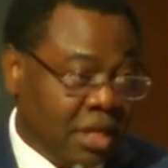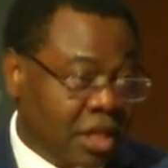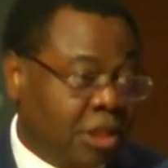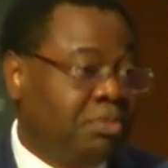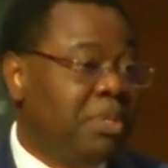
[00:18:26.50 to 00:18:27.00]

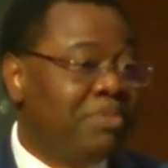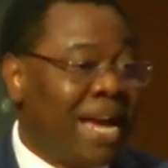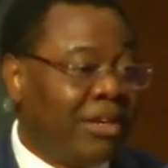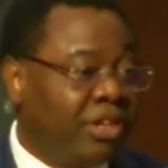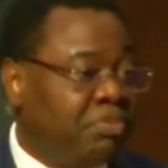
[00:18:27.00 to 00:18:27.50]
It's been
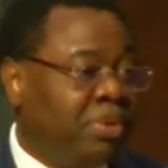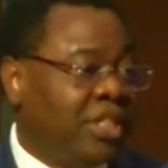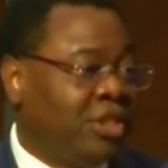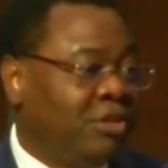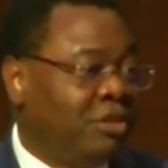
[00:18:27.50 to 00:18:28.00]
my great
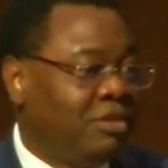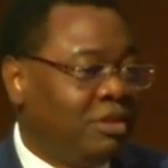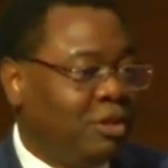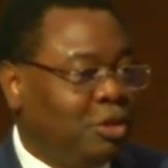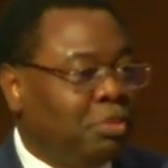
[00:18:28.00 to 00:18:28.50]
pleasure
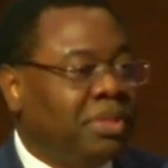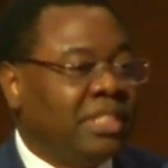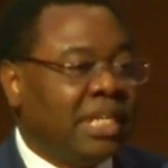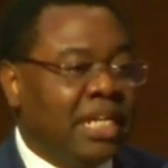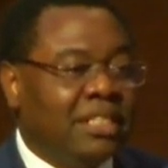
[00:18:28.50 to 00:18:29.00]
to
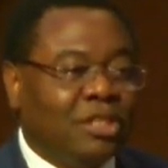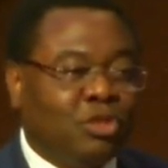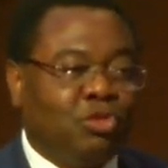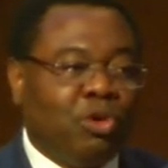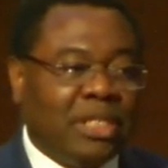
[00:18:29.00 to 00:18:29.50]
present the
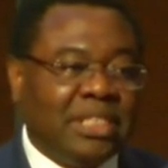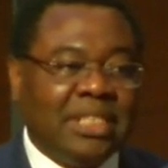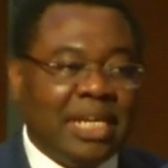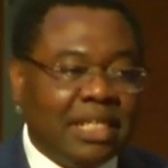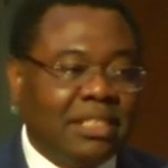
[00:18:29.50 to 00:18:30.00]

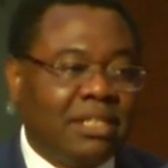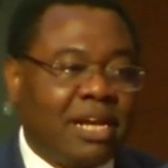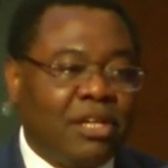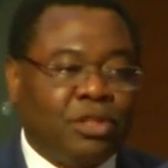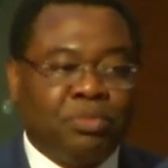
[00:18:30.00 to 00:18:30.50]
2018
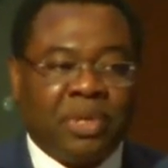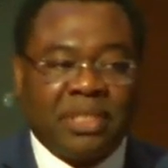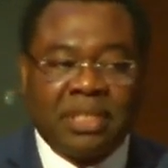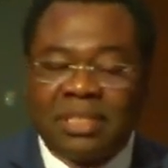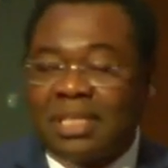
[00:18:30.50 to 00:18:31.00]
Council
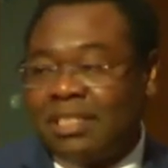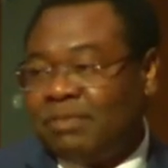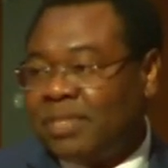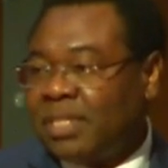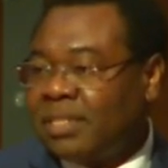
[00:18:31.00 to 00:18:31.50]
President
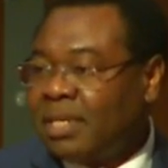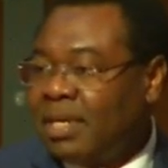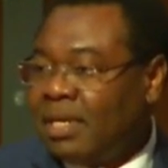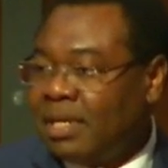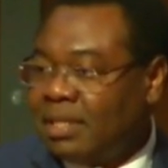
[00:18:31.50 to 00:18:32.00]
Certificates
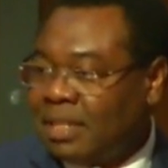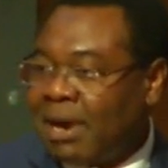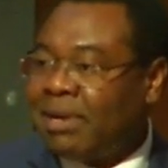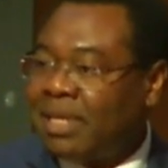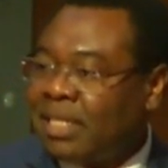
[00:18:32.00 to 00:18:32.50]

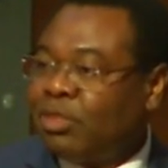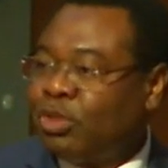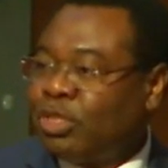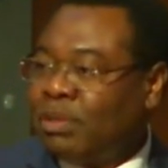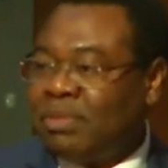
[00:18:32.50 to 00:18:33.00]
directly
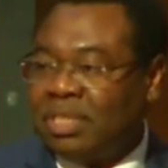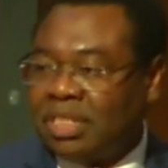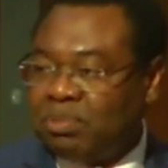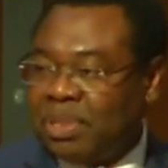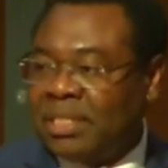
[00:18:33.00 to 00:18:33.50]
to some
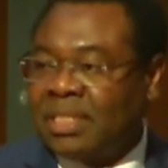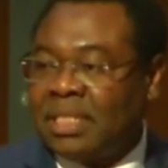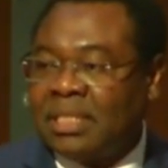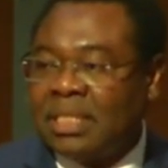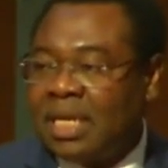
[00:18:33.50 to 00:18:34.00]
recipient
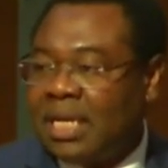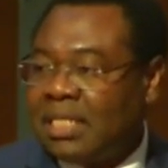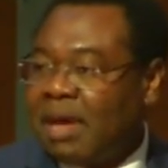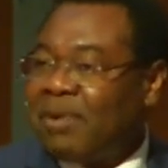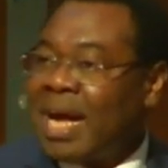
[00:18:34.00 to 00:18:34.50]
states
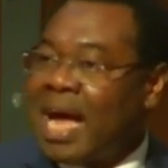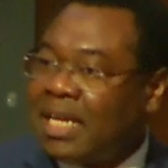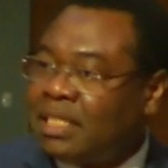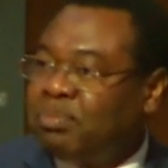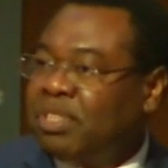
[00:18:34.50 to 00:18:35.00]
that have
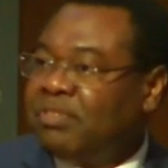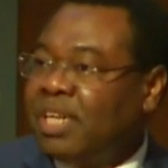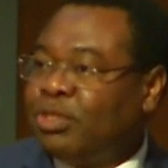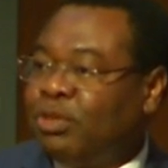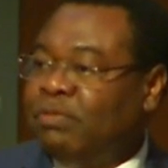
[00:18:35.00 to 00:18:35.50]
had the
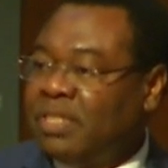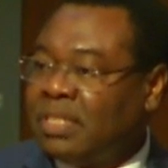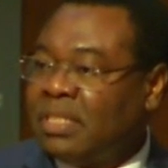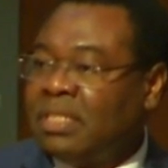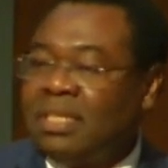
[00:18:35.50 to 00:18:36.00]
privilege to
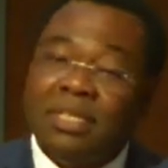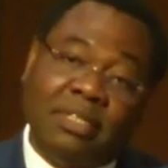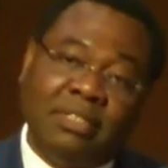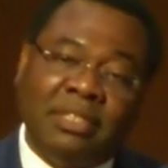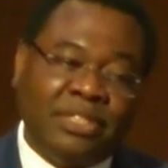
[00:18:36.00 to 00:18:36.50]
visit
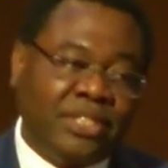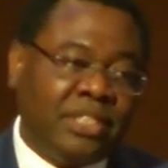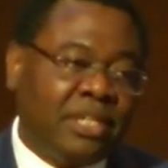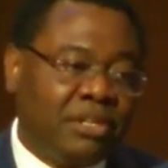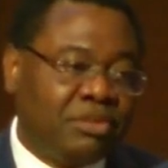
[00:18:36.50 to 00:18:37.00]
this year.